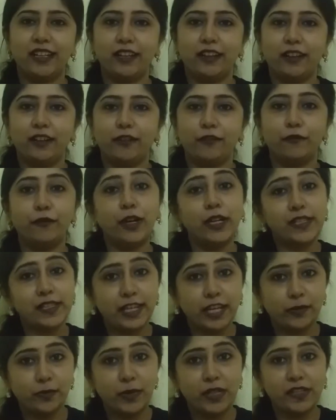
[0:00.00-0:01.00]
First,
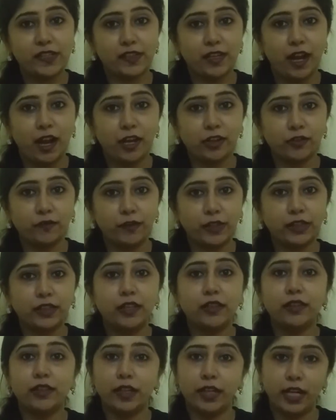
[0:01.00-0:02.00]
let me start with the
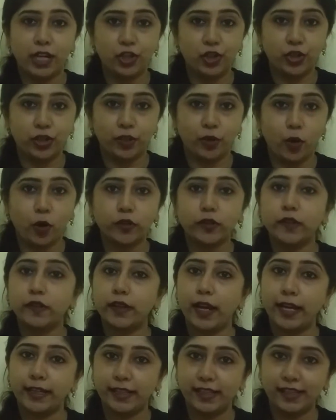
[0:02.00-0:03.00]
narration or the
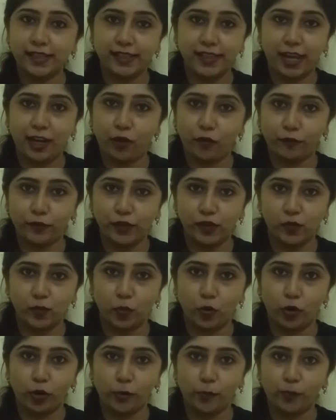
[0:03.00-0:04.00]
writing style of this book.
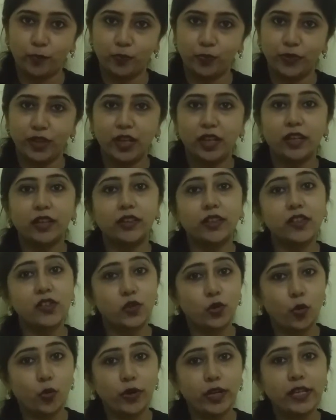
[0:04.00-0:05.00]
The
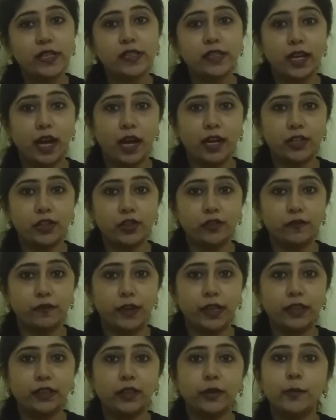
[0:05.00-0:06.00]
story starts with
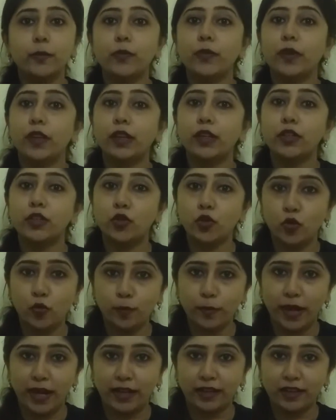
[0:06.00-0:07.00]
two
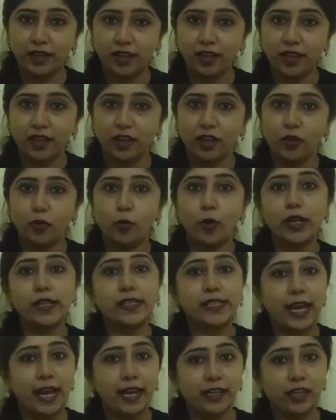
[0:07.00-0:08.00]
men who are
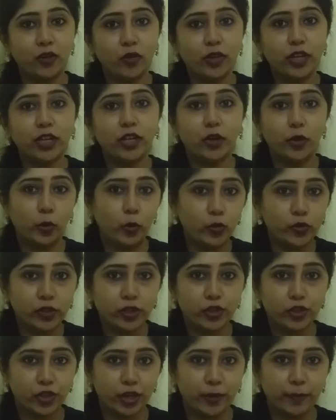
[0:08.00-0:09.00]
standing on a cruise
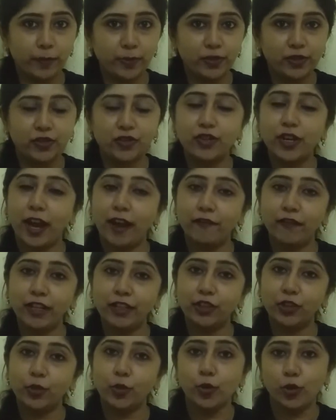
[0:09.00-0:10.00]
ship traveling
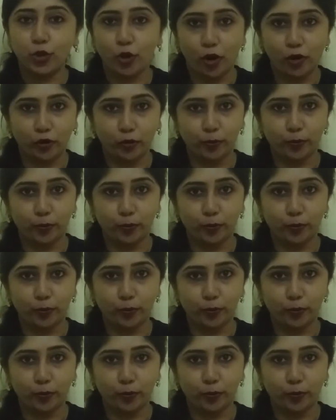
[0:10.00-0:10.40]
through Europe.